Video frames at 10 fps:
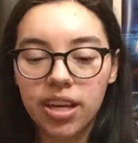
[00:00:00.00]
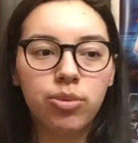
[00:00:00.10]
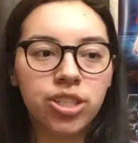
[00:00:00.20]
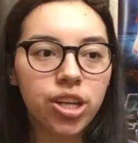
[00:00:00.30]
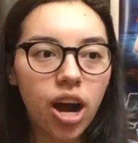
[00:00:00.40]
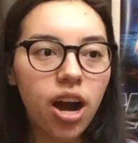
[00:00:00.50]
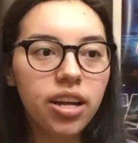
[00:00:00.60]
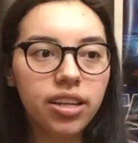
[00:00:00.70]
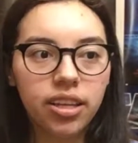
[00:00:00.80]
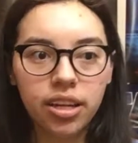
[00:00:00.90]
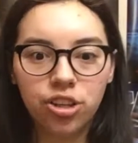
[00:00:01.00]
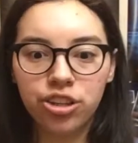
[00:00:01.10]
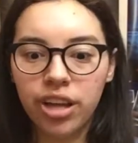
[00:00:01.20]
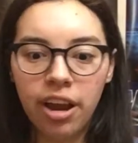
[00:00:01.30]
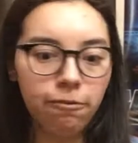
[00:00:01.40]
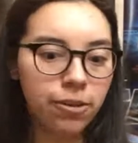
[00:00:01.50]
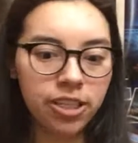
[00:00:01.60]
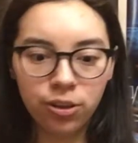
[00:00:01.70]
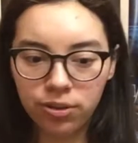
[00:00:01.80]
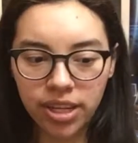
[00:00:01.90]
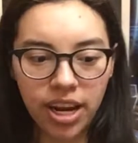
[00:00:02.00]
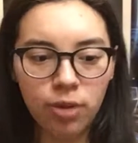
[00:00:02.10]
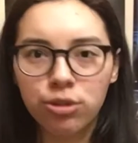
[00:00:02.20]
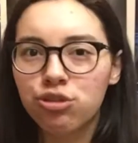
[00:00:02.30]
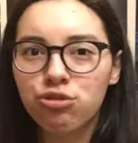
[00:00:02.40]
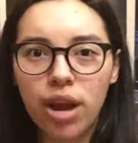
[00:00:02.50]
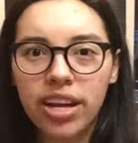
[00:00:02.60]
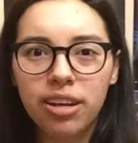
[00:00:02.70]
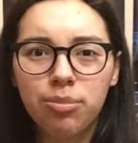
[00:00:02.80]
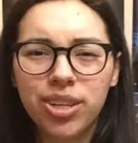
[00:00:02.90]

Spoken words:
I was gone, and then just every single day I was dreading,